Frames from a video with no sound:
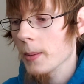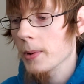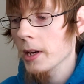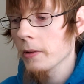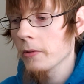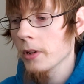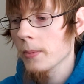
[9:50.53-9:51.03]
I
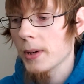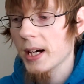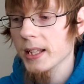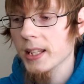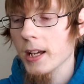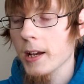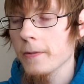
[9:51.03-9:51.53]
probably wouldn't have
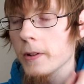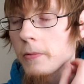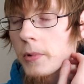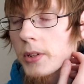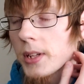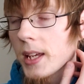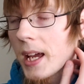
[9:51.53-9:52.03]
bought that if that
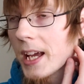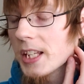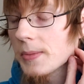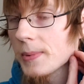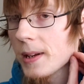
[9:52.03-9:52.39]
weren't the case.